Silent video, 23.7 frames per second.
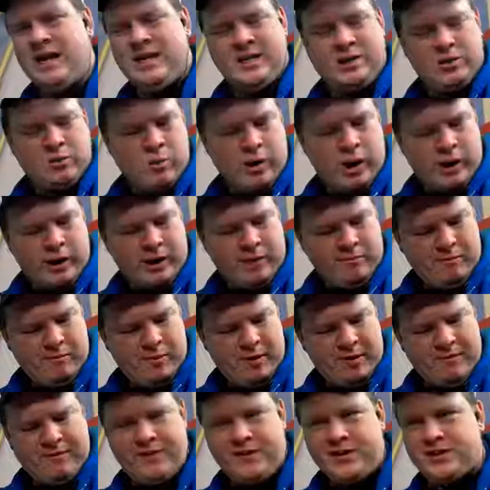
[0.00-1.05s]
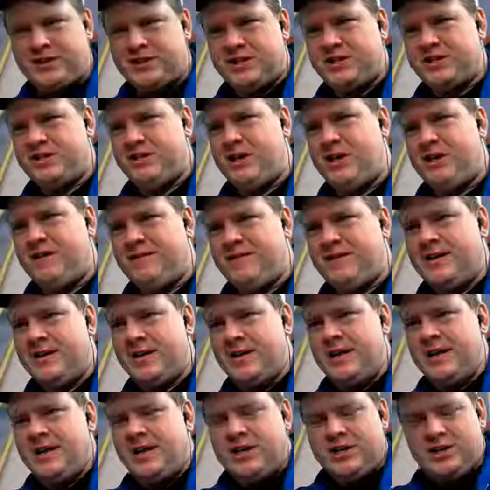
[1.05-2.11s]
well. I'm going to finish this off.
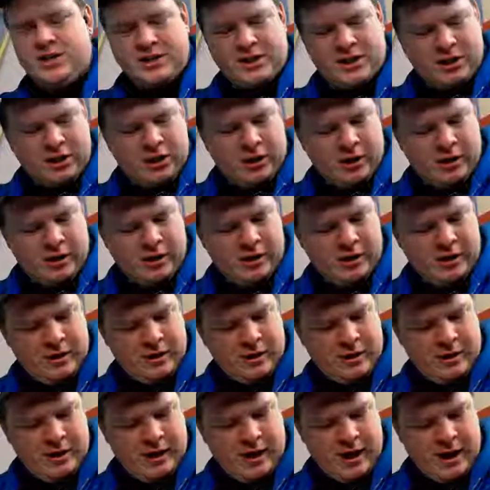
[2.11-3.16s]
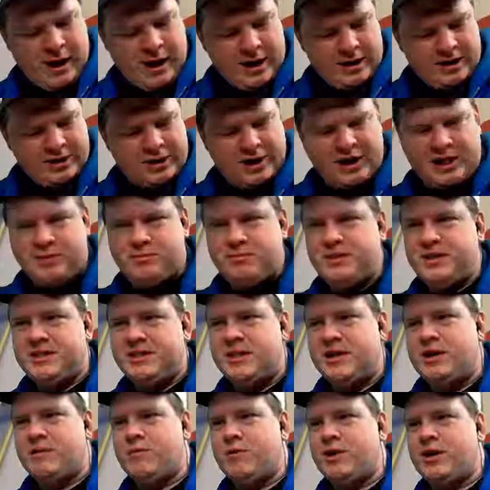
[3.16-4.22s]
Just a little chest piece
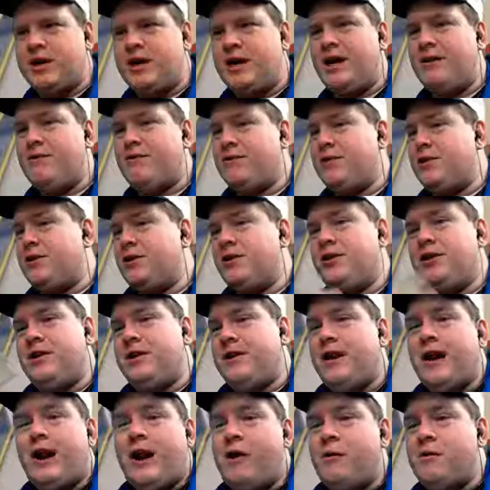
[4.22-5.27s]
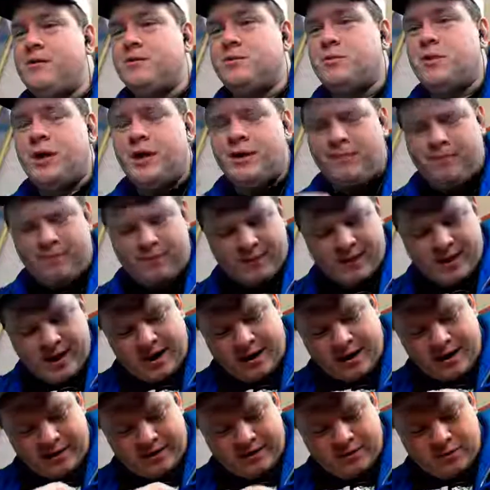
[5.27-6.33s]
that I'm working on for the hoodie that I always wear. I
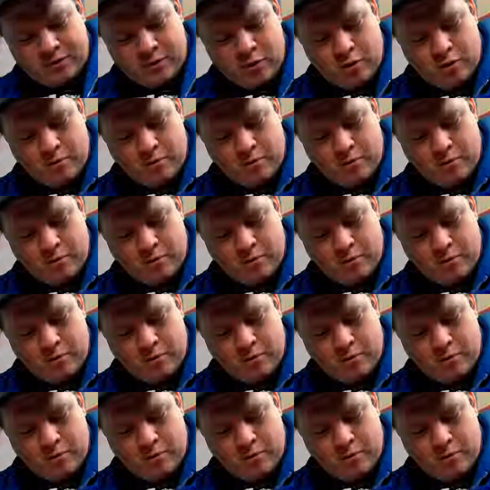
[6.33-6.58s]
like to throw